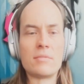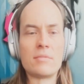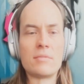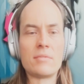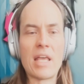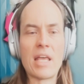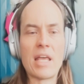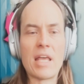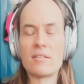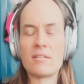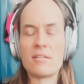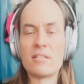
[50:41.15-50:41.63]

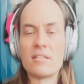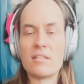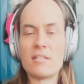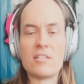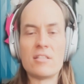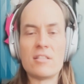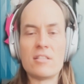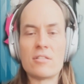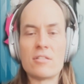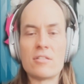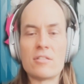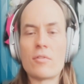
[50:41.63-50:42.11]
take a
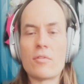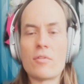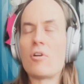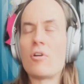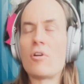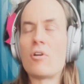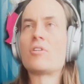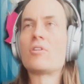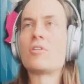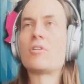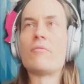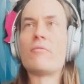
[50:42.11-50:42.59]
decision for the
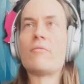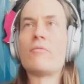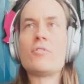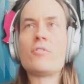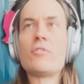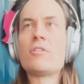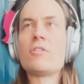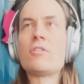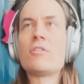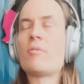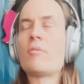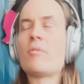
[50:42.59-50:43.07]
long-term
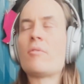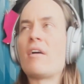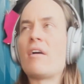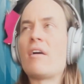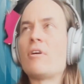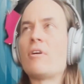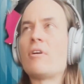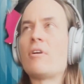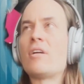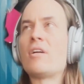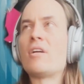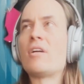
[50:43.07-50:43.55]
future when we have
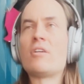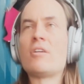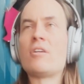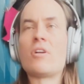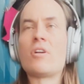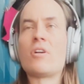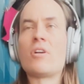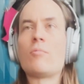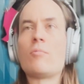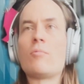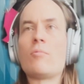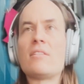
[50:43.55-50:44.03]
no idea
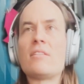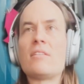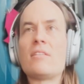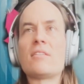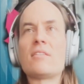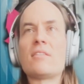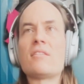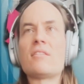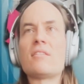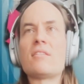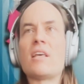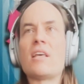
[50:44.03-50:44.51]
what awaits
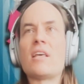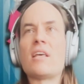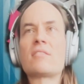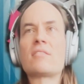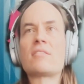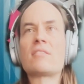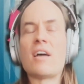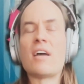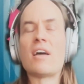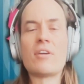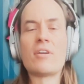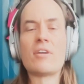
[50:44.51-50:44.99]
us in the
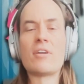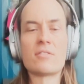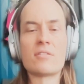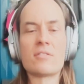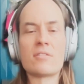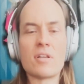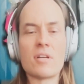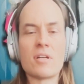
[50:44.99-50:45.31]
next 5 years.